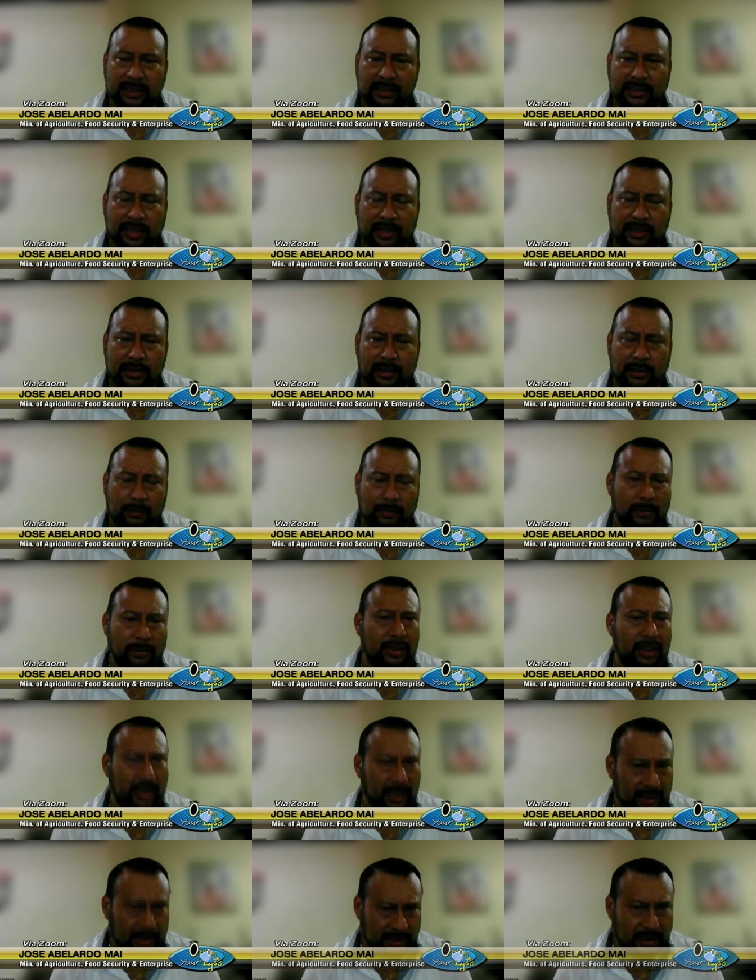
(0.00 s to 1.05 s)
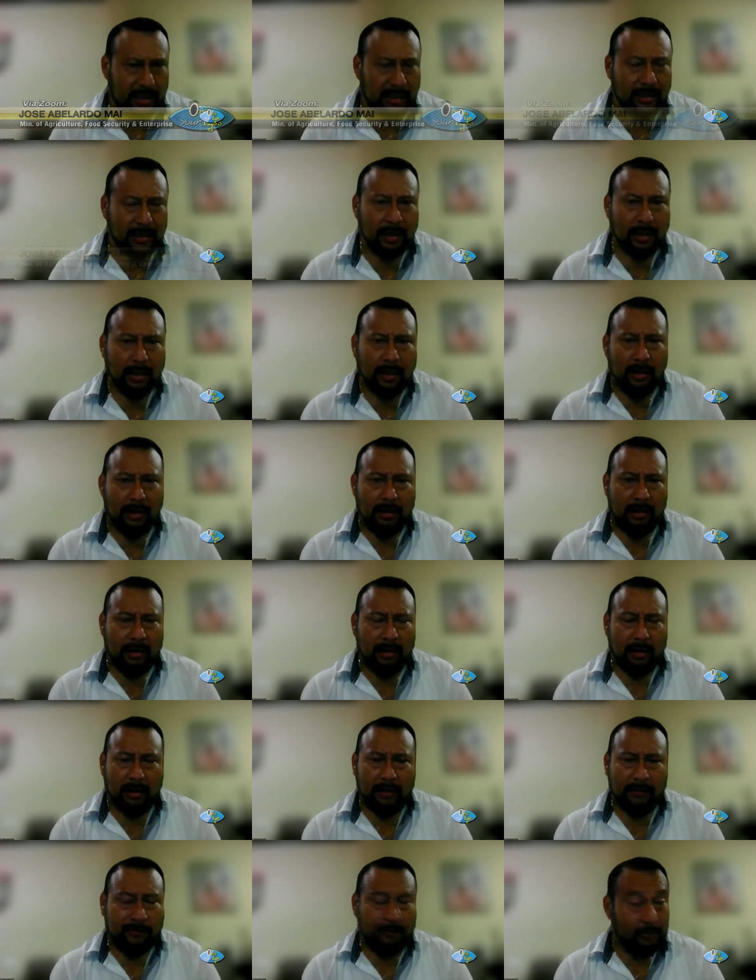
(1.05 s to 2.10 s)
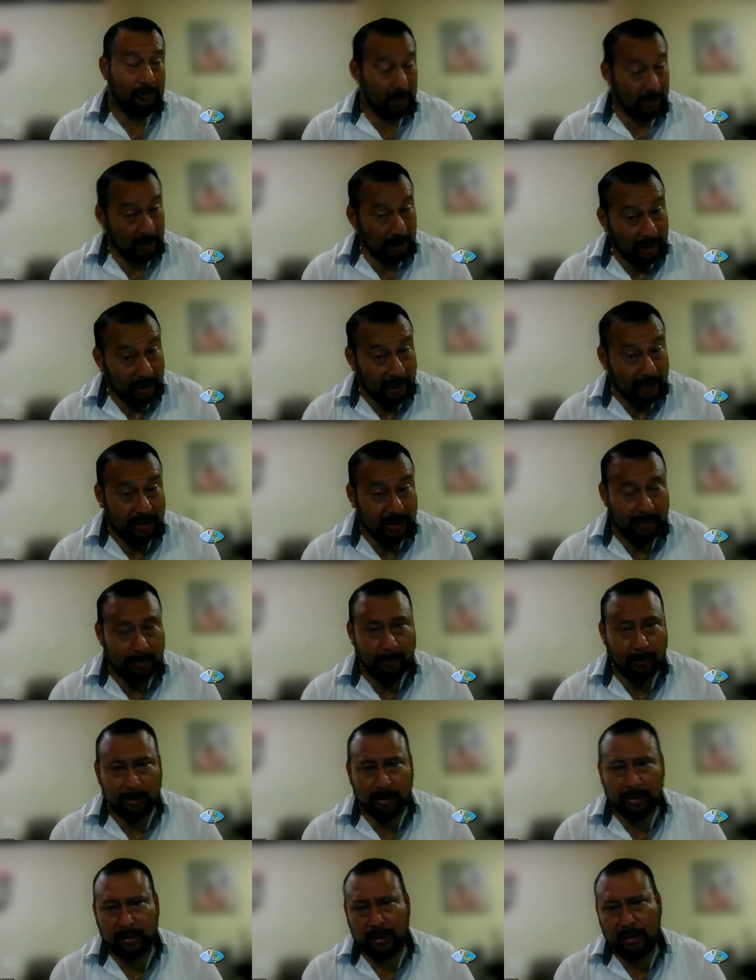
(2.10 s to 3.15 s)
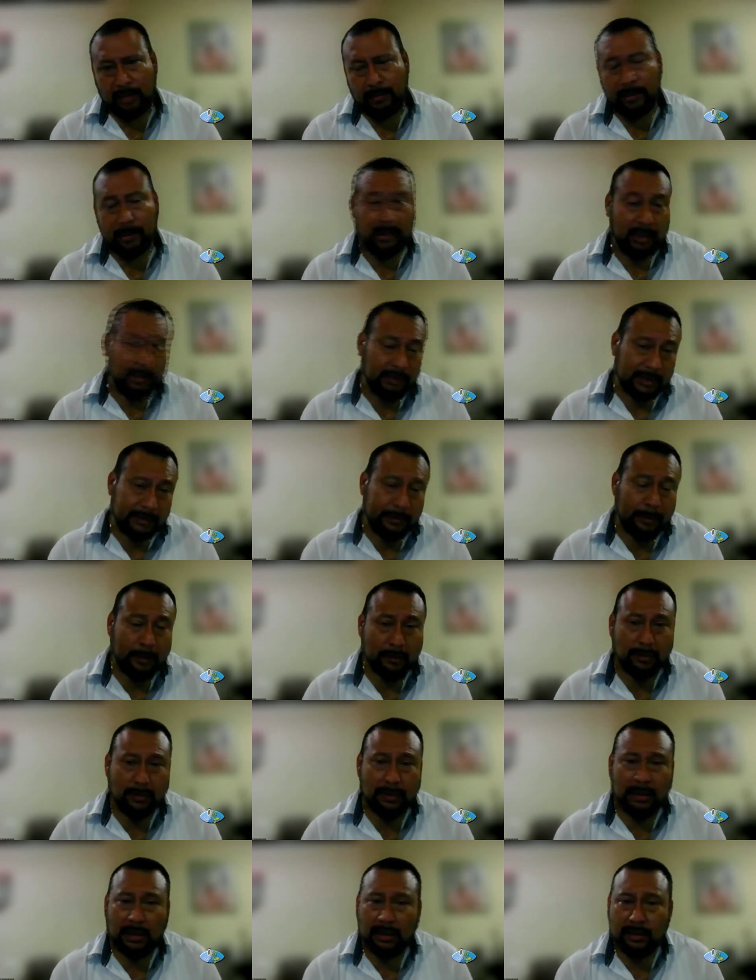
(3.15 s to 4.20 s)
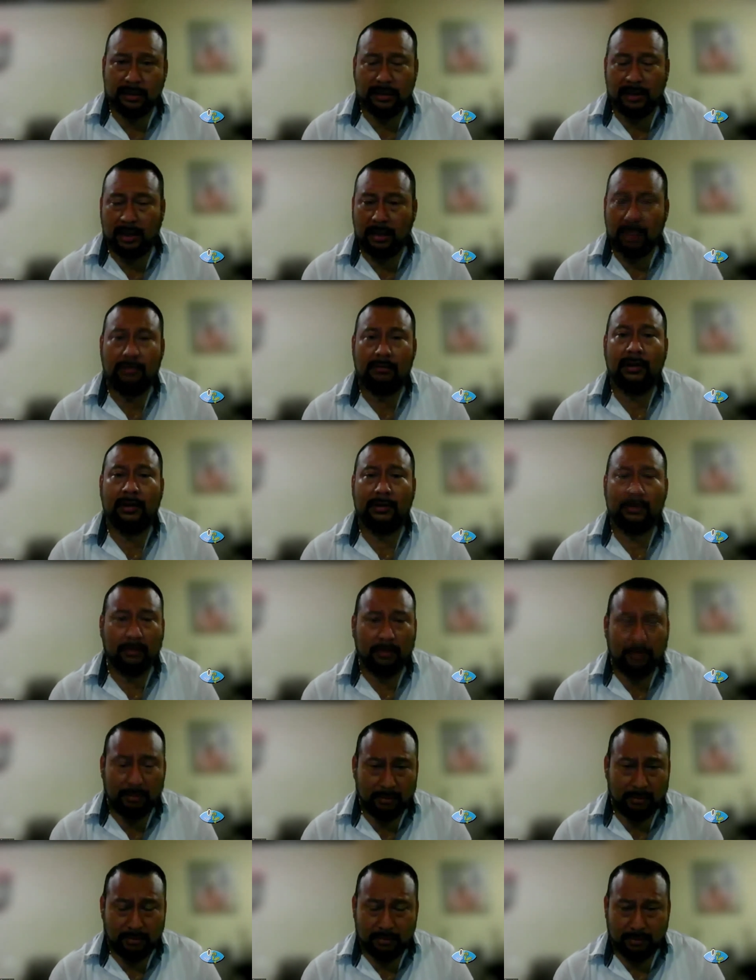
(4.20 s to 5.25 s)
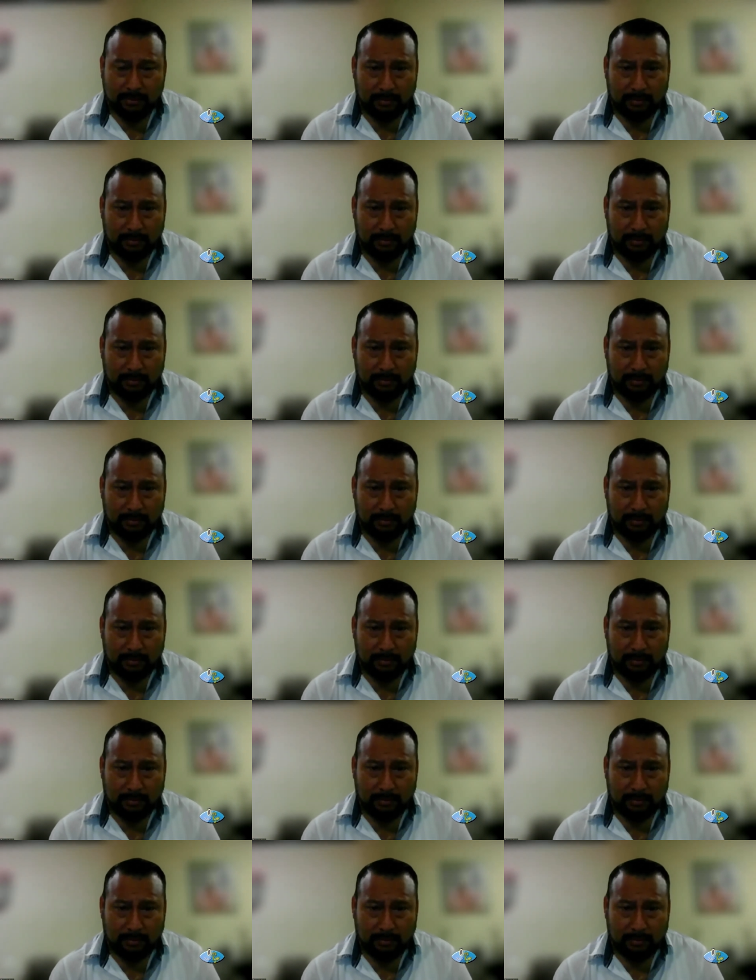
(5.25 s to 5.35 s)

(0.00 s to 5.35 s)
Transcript: an extension. We did extend uh, for a large amount of time, and then the response was that listen, I don't want to